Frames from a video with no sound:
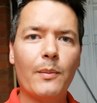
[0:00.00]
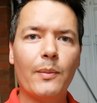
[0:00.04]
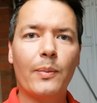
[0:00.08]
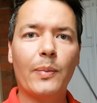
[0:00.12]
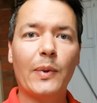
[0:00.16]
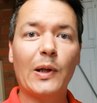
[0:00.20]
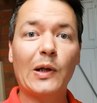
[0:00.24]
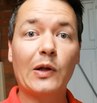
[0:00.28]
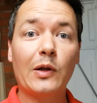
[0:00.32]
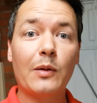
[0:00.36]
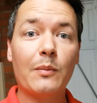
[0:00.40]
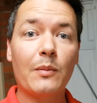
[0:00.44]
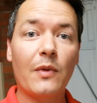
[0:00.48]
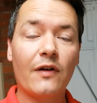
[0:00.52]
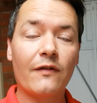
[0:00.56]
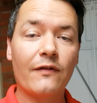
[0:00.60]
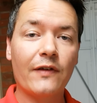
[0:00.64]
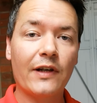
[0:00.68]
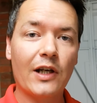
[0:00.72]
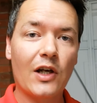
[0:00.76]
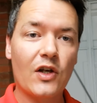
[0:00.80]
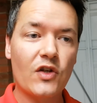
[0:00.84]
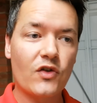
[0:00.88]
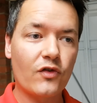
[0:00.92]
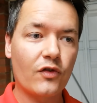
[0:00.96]
I'm doing my
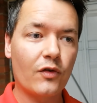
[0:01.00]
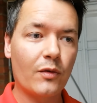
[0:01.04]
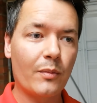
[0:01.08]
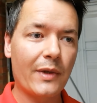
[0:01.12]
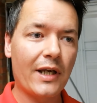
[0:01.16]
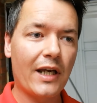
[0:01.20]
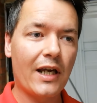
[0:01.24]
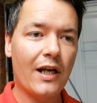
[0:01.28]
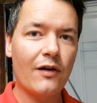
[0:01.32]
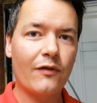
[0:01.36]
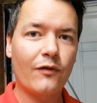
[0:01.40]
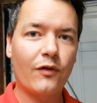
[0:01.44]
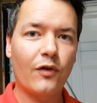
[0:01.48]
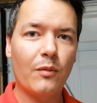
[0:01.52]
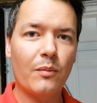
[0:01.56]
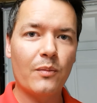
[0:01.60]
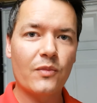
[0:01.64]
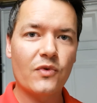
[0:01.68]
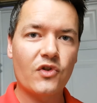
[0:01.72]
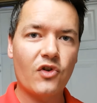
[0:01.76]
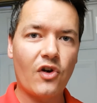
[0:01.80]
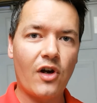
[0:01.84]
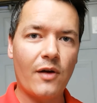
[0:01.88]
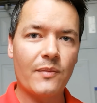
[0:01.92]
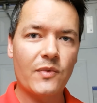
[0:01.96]
videos from here
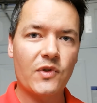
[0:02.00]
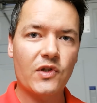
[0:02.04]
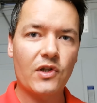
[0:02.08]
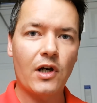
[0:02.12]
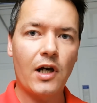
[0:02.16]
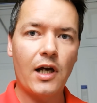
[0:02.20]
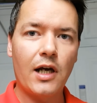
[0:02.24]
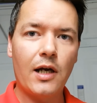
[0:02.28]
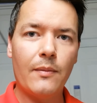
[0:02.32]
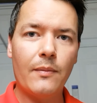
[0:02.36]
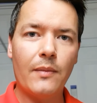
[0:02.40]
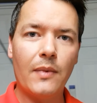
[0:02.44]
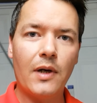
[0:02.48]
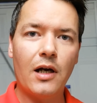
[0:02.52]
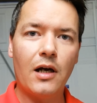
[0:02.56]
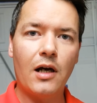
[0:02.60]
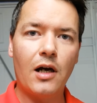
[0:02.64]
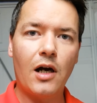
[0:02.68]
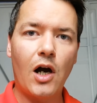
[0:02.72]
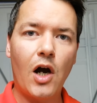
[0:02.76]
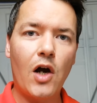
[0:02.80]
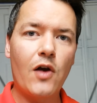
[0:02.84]
from time to time,